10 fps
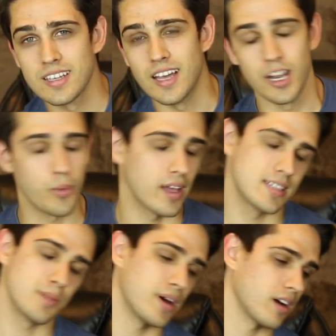Anyway,
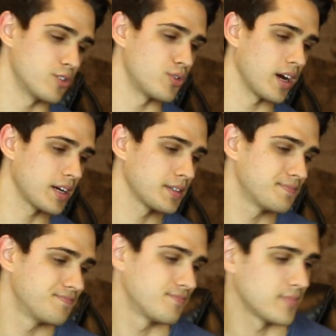let's get back on track.
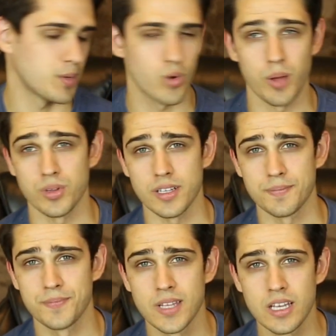I'm rambling.
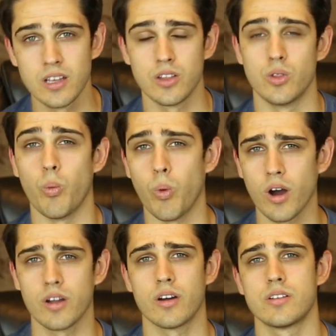The
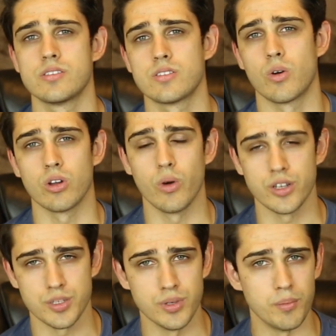walk-ons are
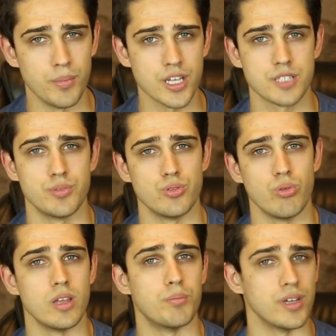going to be a mix
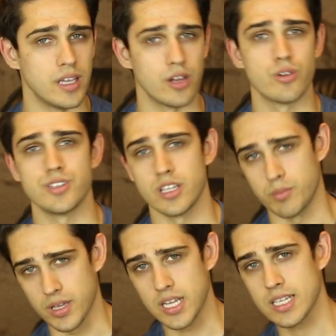between beginner to
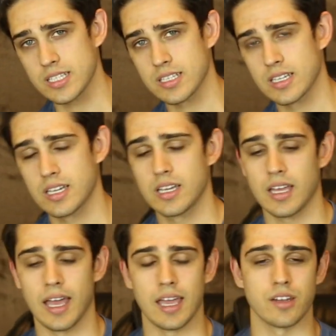intermediate,
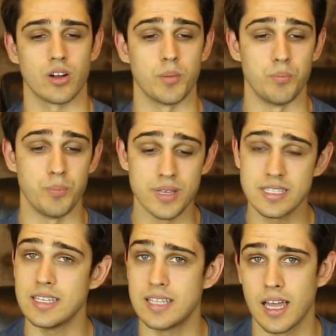and on a
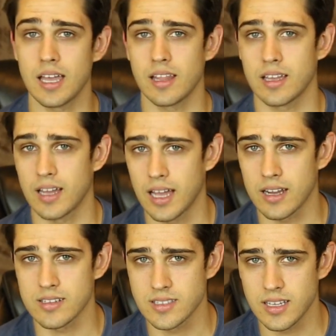busy day like I
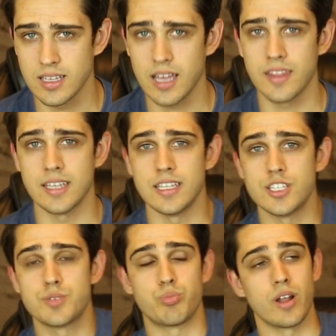had on Sunday, they did
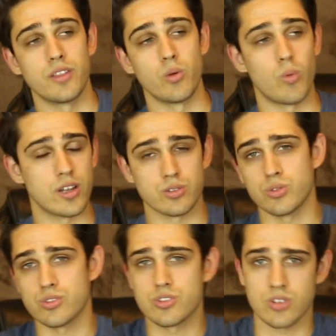spread the
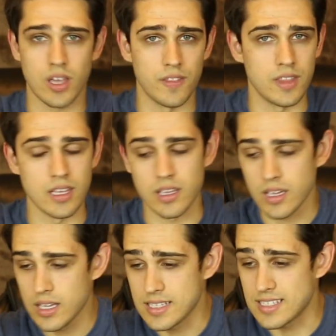rentals and the
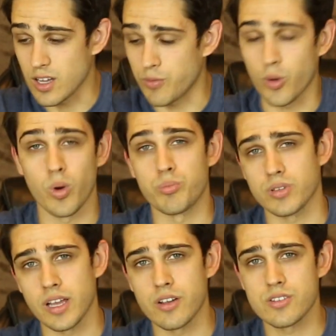self-equipped
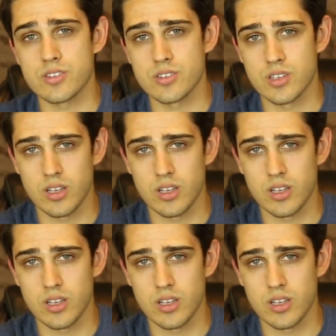players